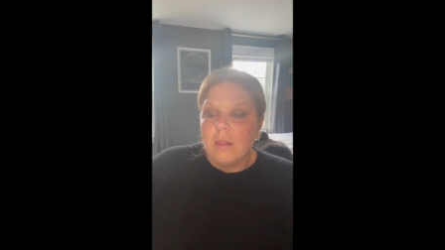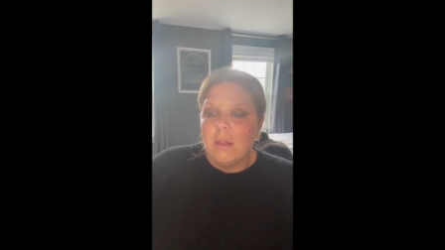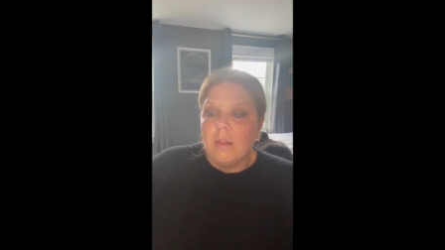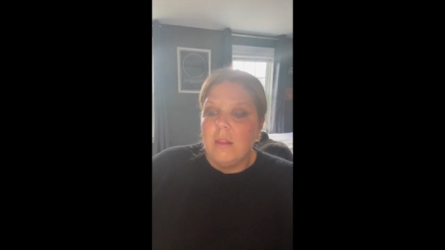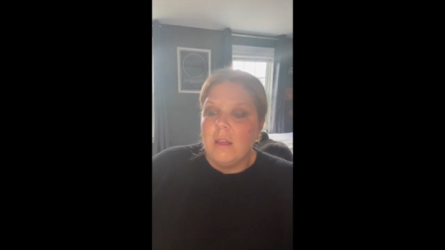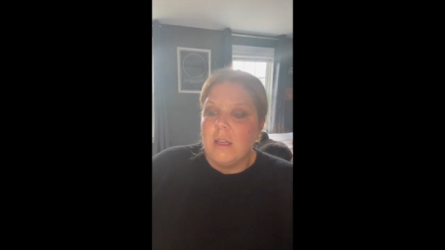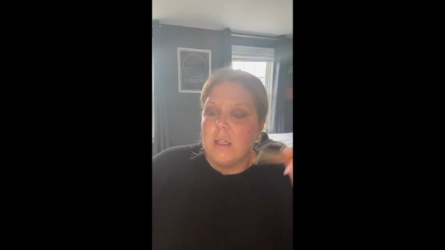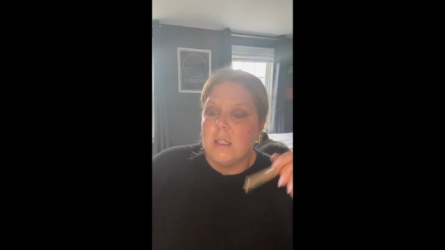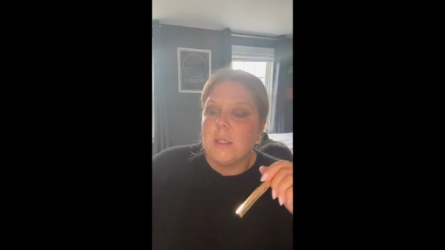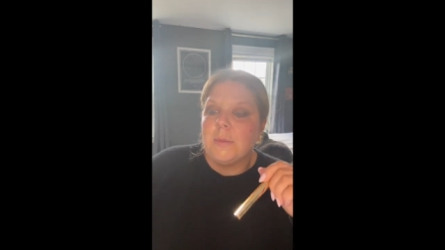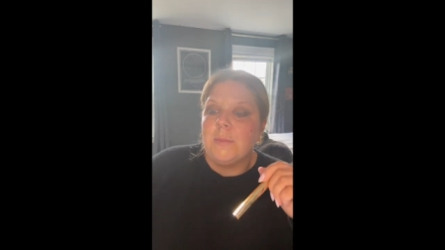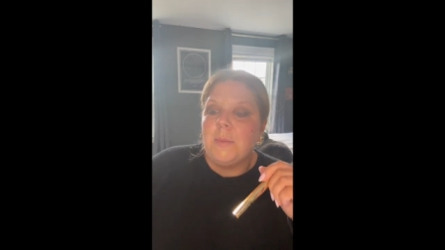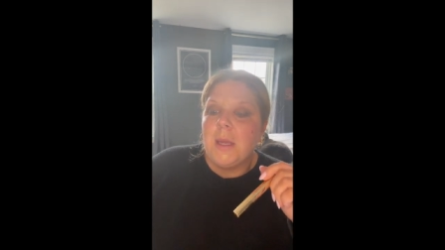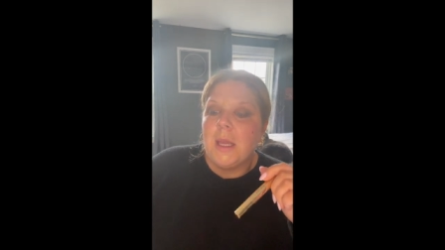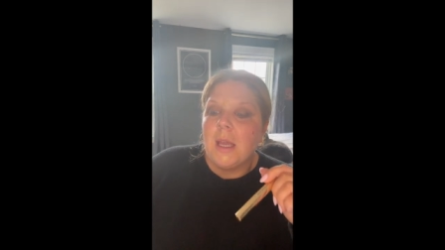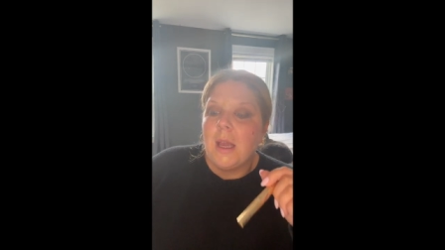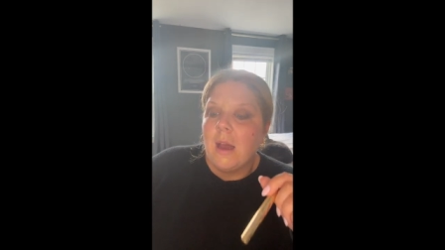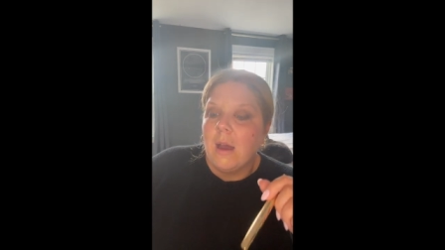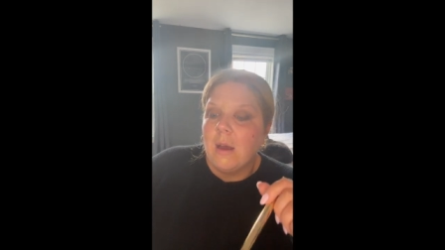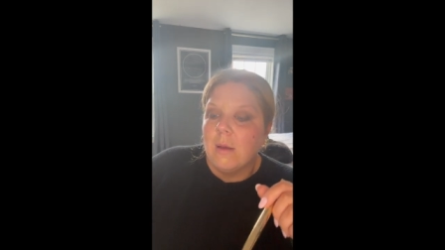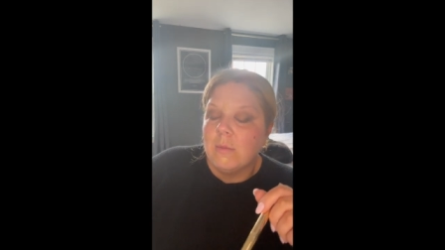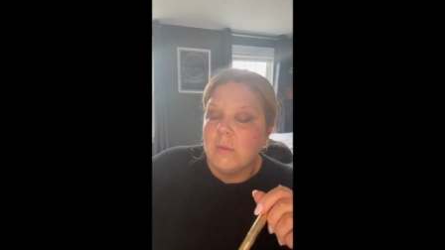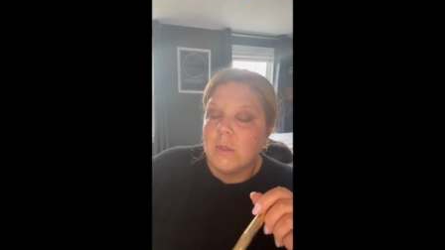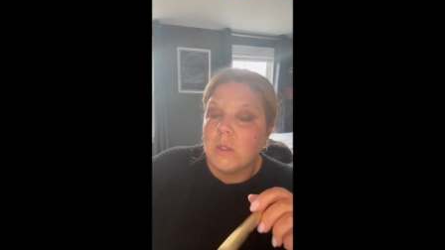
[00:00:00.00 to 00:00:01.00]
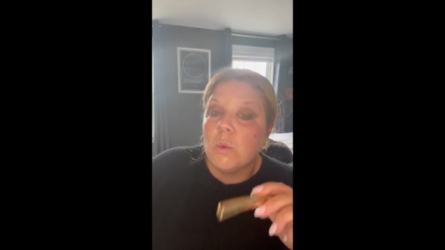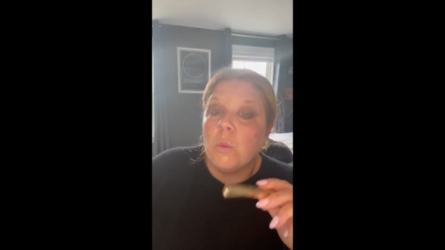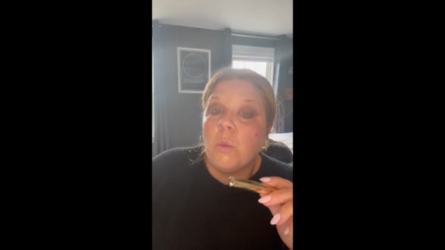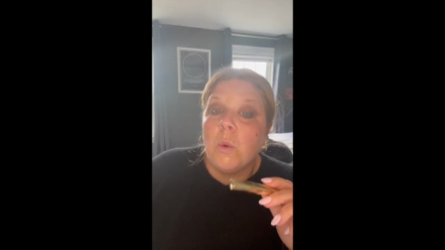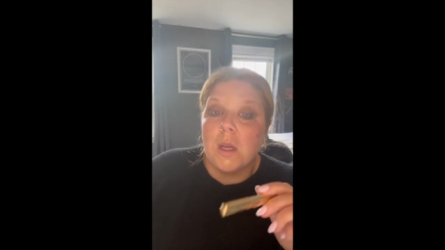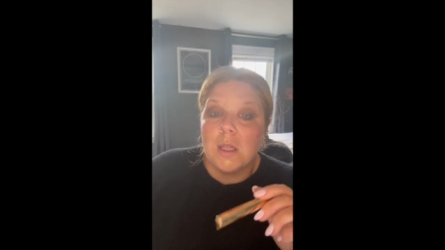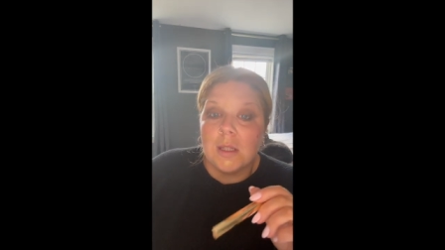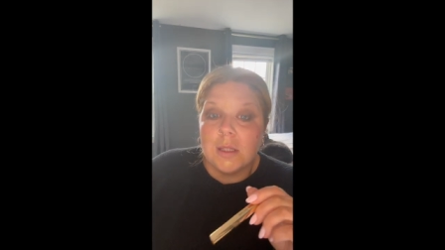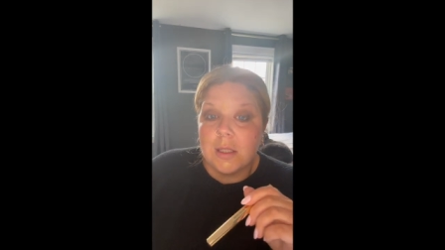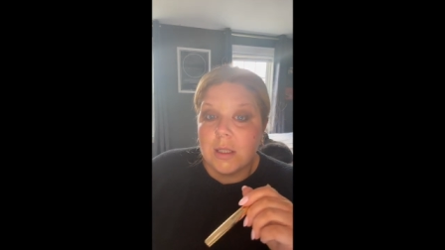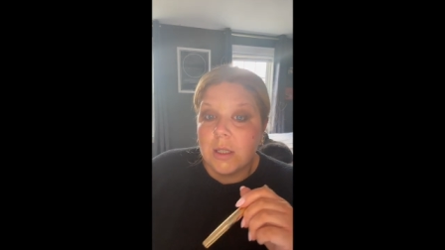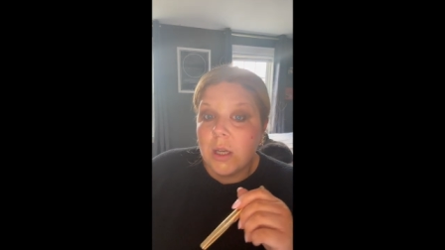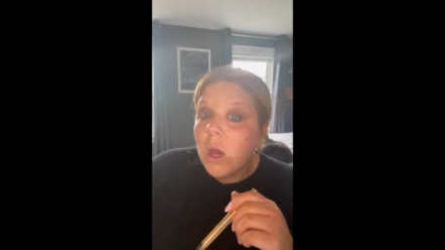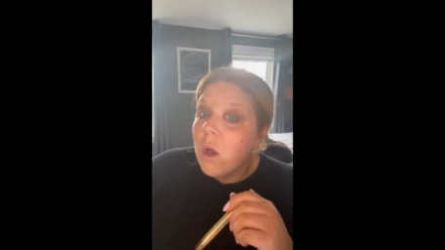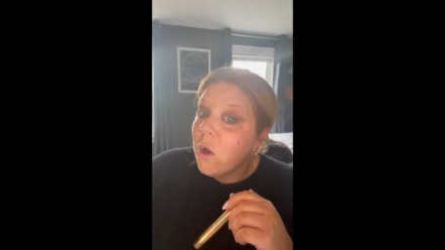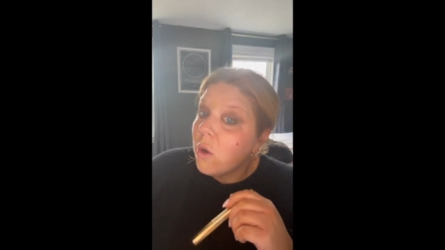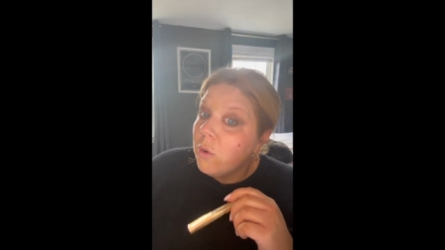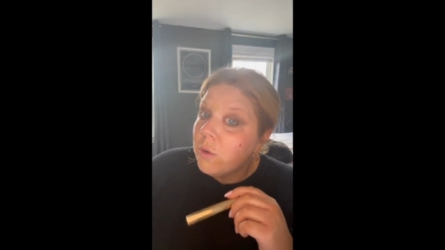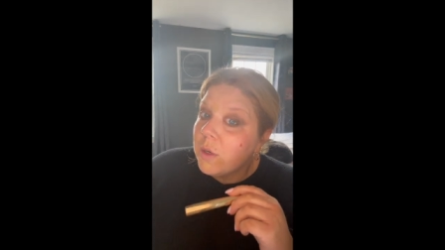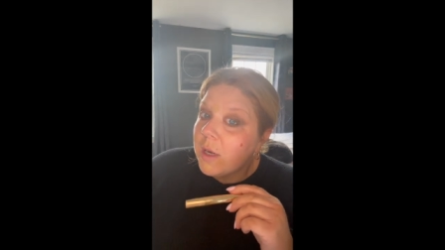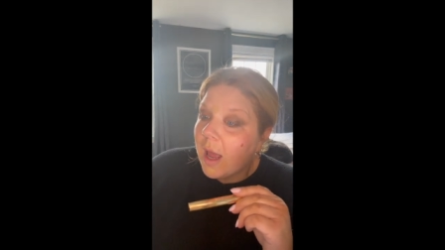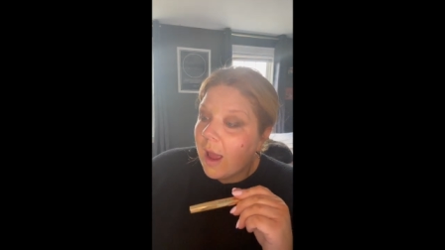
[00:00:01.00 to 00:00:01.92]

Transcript: This becomes what's known